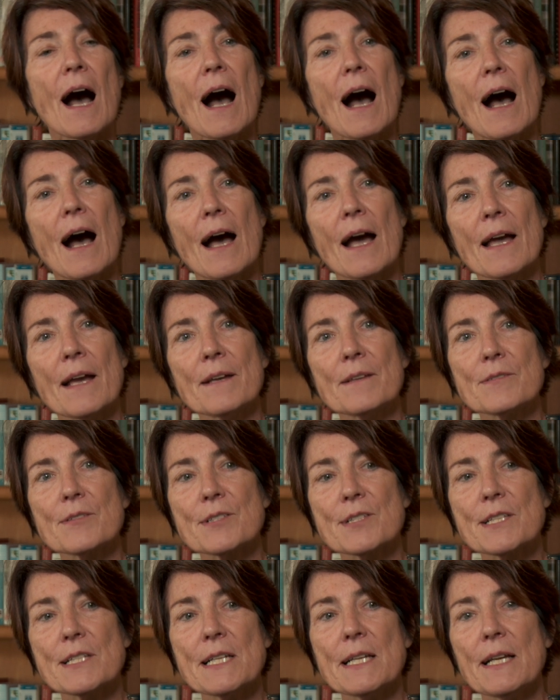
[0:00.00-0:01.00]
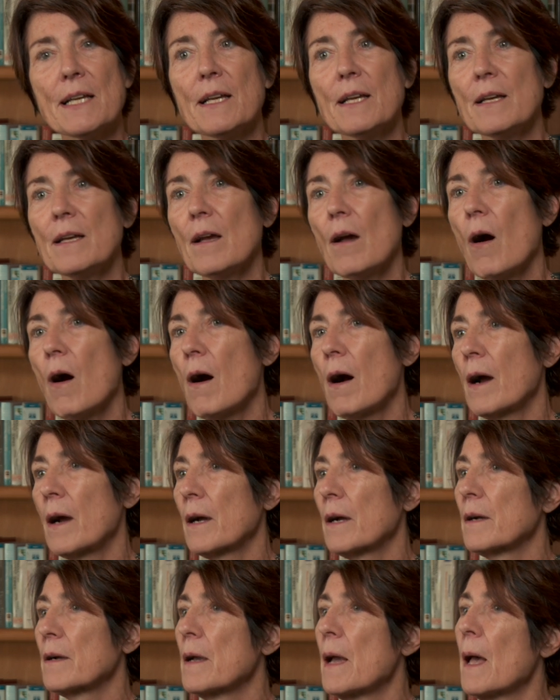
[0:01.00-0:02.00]
I see
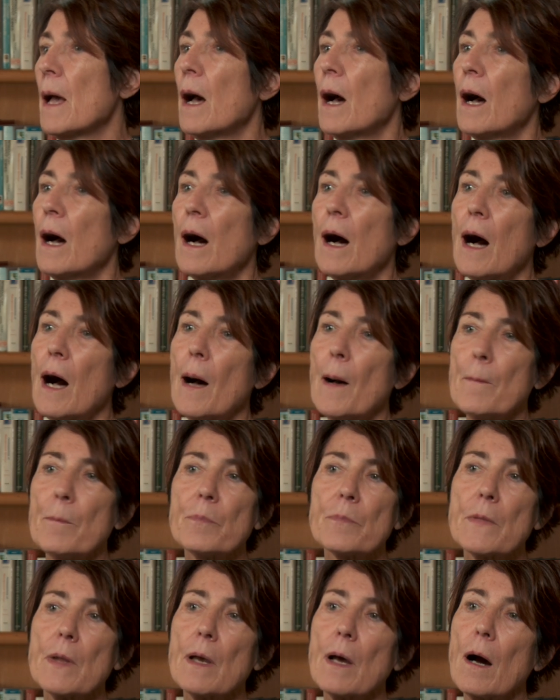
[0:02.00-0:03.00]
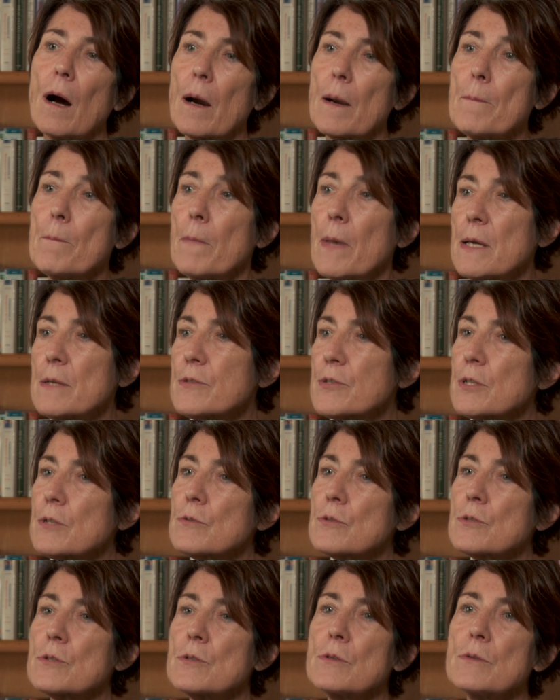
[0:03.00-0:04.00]
our um, our MESA
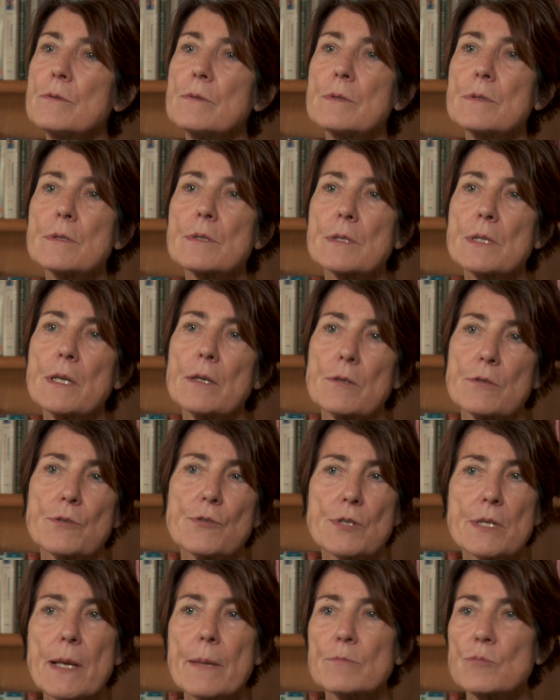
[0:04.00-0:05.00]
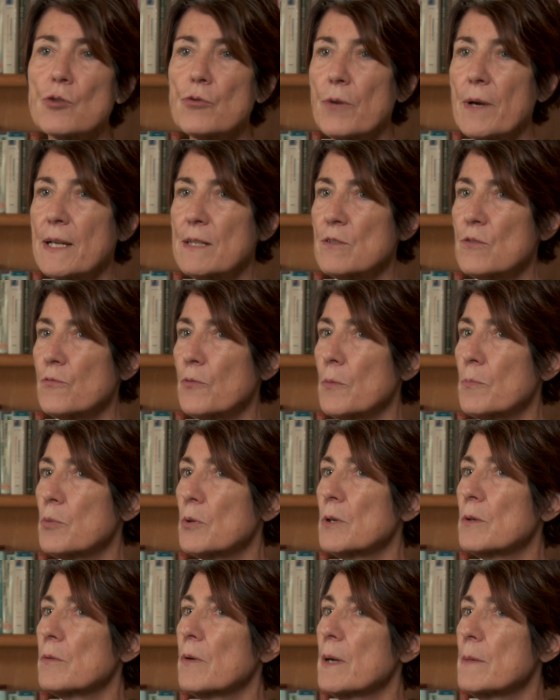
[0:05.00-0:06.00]
students and our STEM transfer
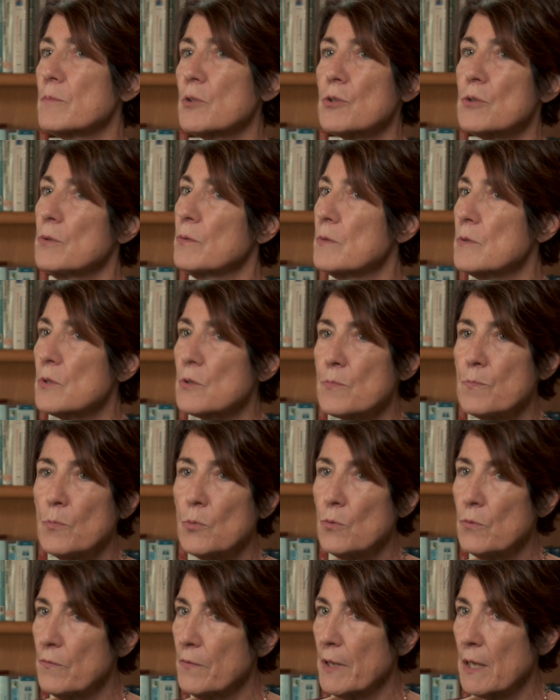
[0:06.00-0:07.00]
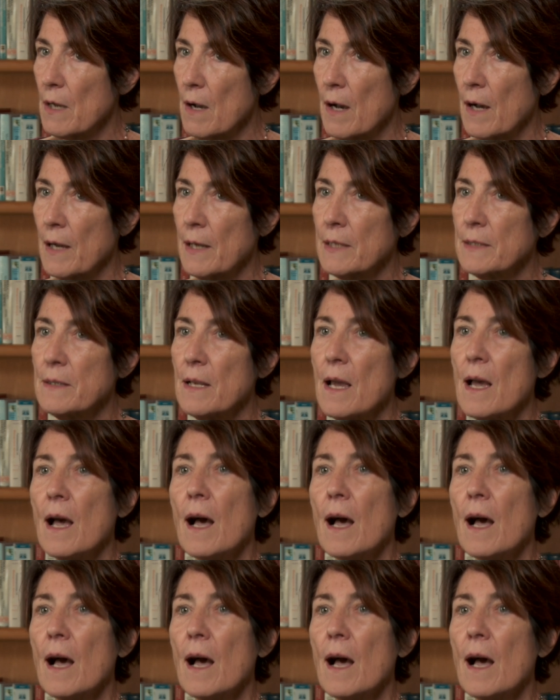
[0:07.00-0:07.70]
program students moving on.